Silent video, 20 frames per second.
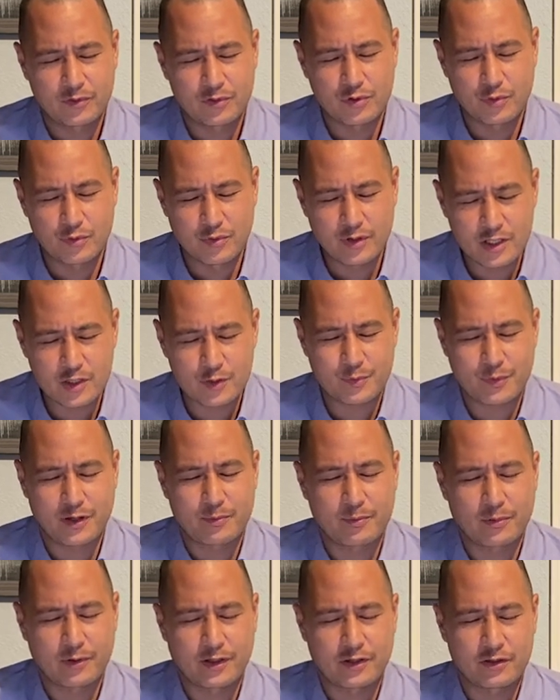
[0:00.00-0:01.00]
to reach
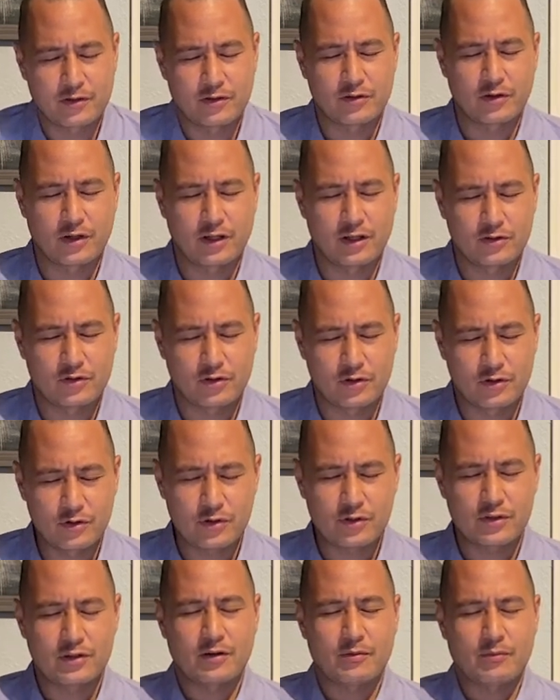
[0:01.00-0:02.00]
people and to
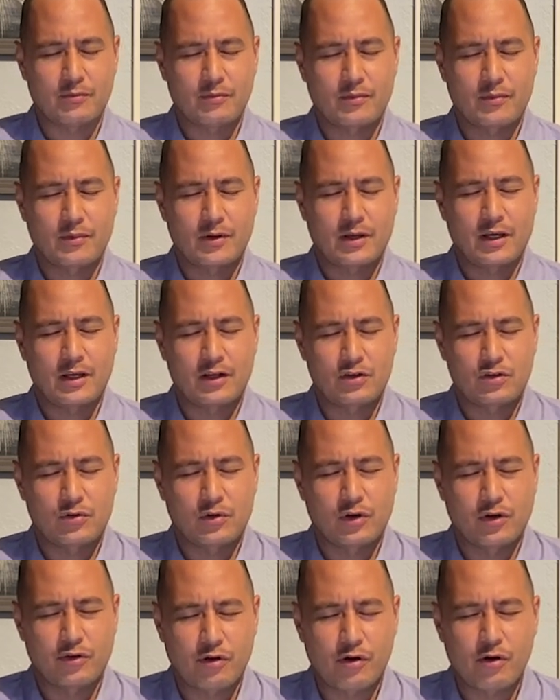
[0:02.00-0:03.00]
introduce them
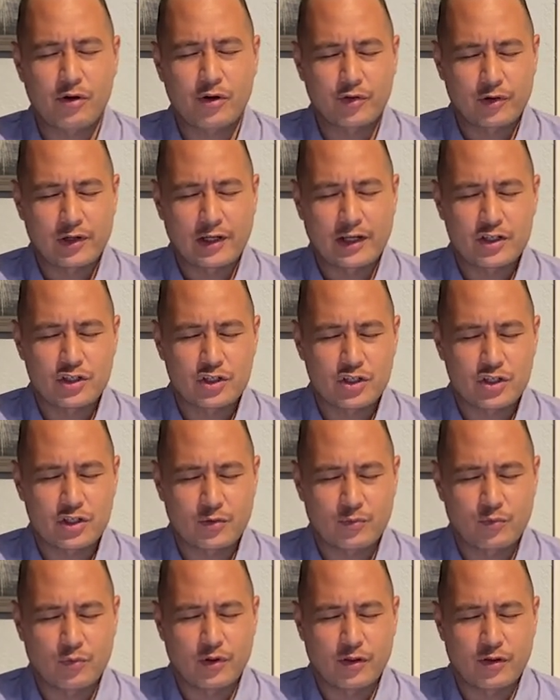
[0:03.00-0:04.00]
into a growing
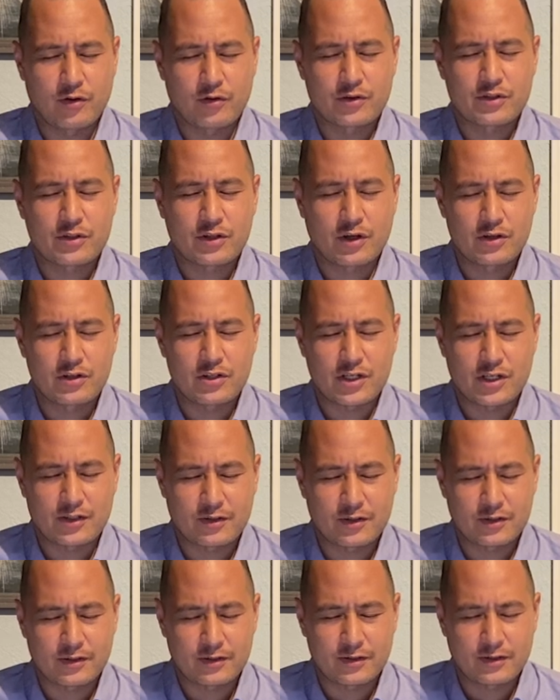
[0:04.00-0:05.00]
relationship with your Son,
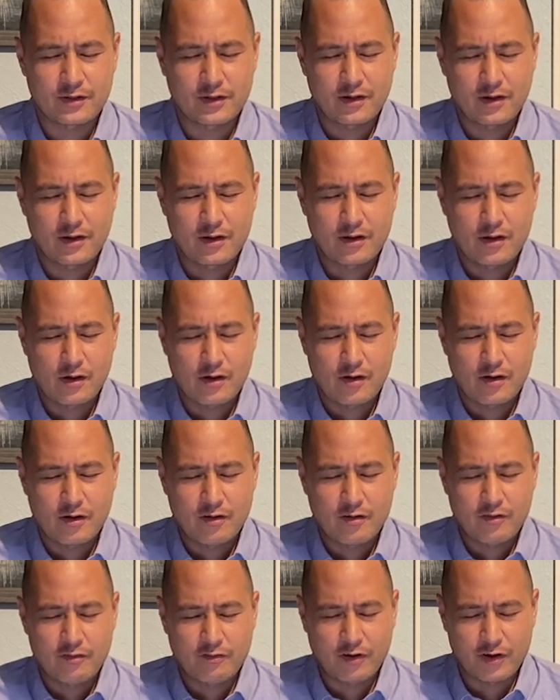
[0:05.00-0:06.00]
Jesus.
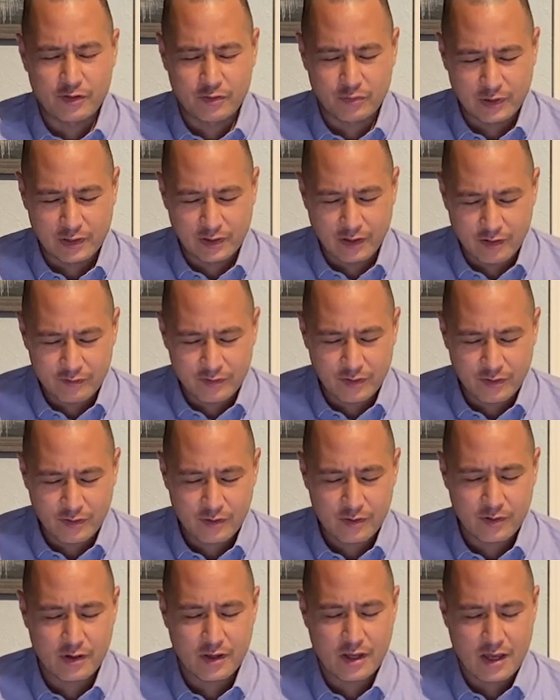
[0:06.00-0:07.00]
Father, we love
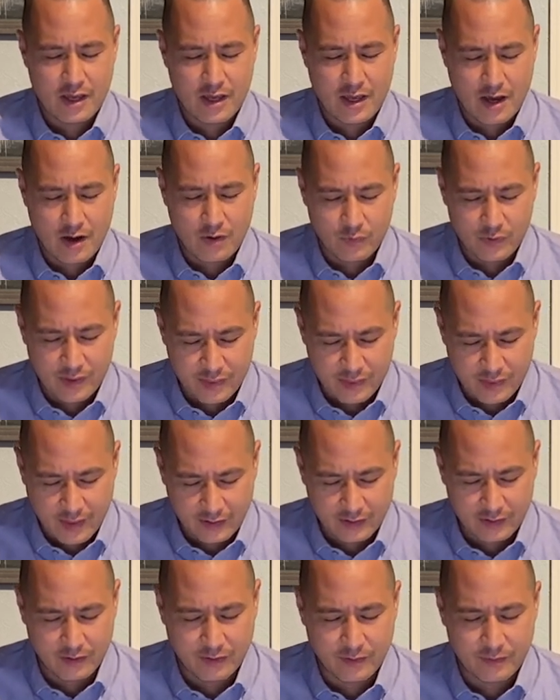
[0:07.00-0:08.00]
you and we
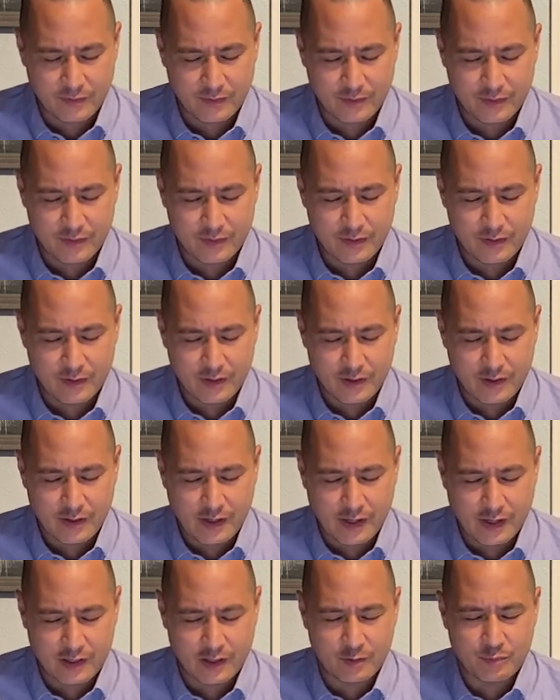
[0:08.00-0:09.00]
thank you.
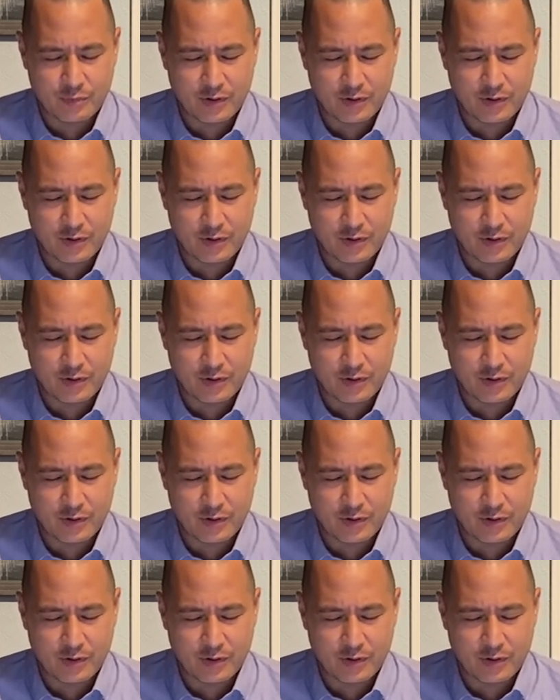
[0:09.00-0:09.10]
And I